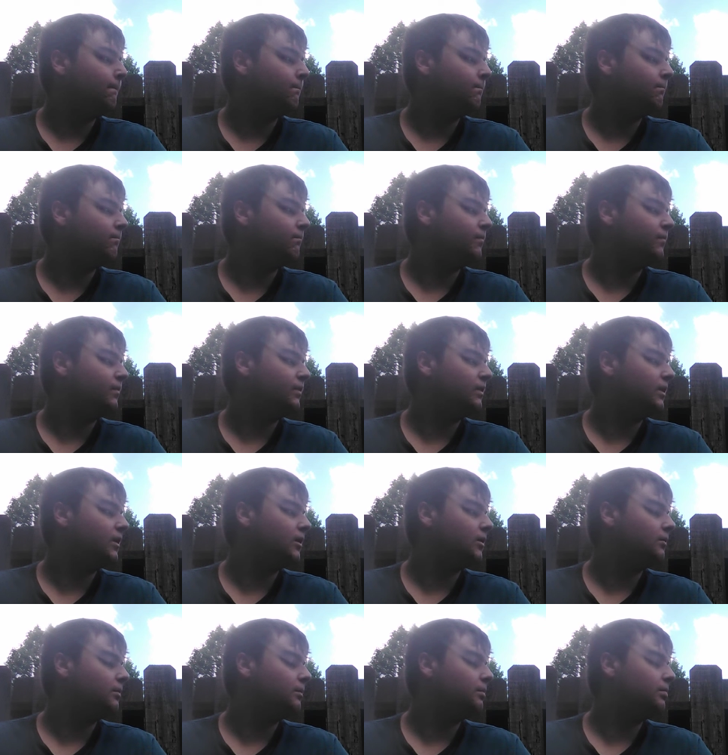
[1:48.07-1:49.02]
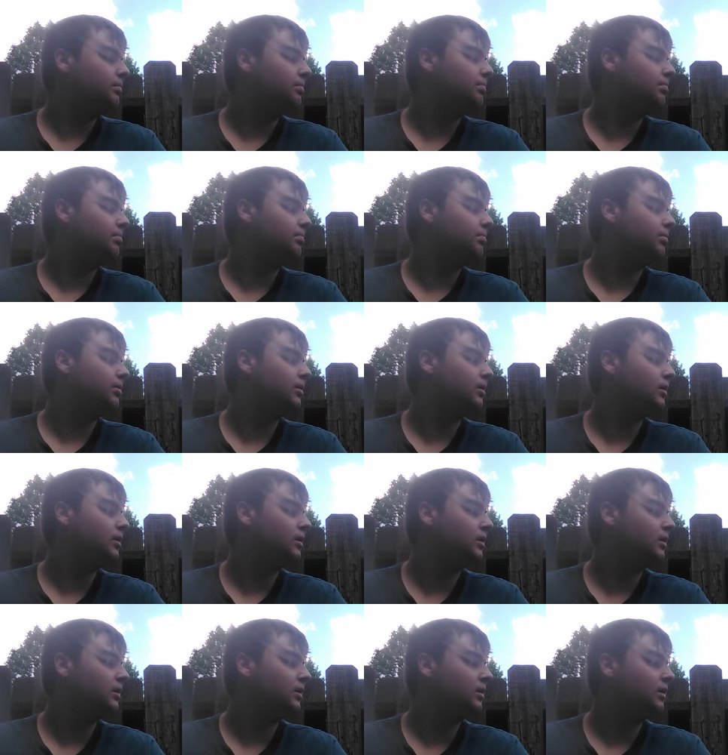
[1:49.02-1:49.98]

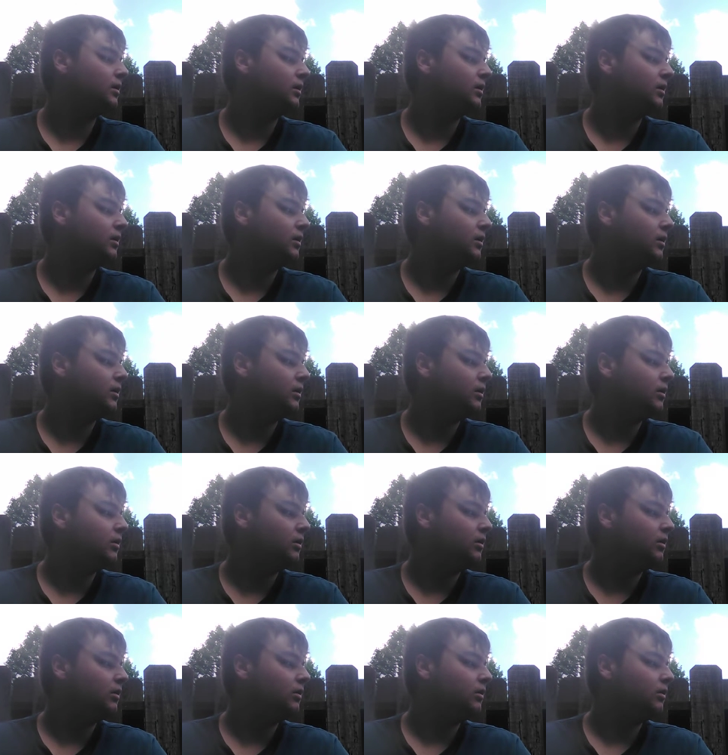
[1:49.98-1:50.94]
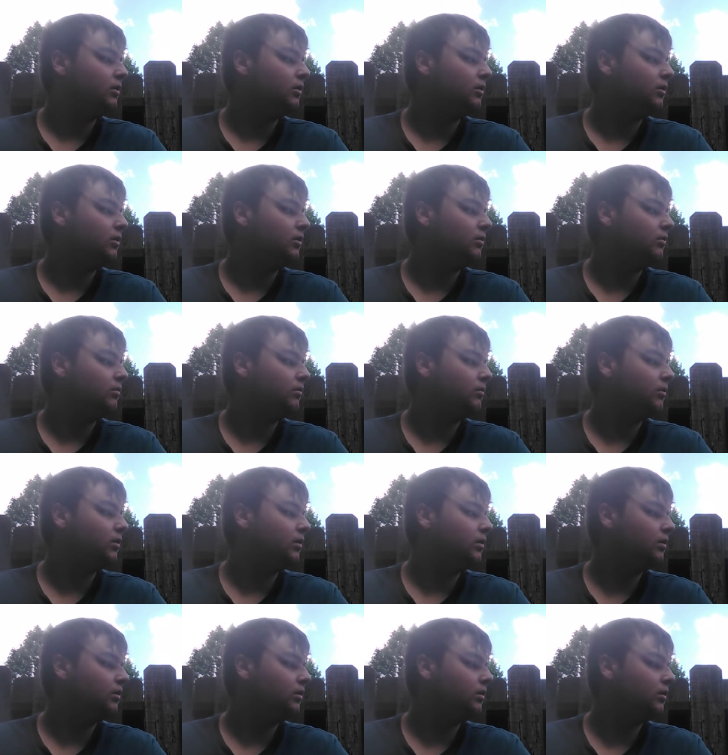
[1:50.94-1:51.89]

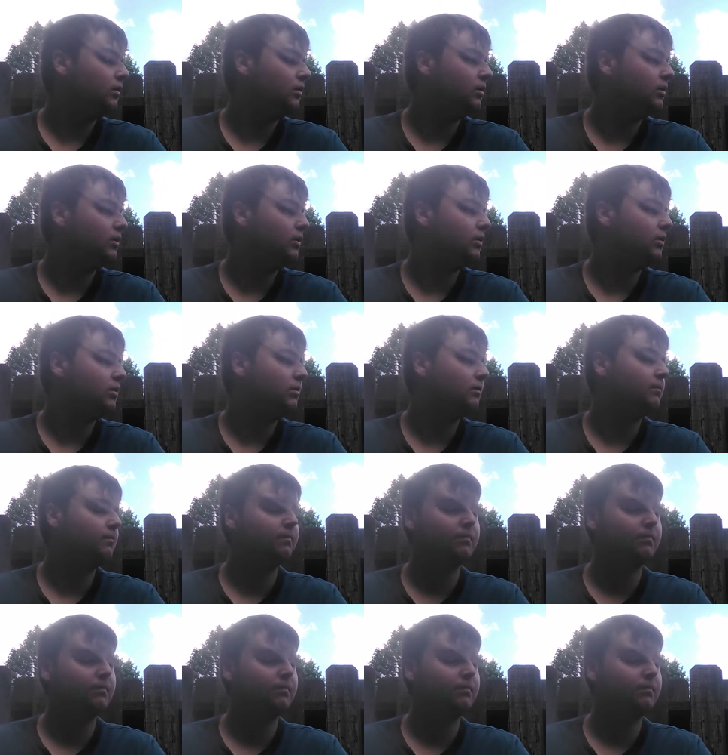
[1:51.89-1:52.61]
(silence)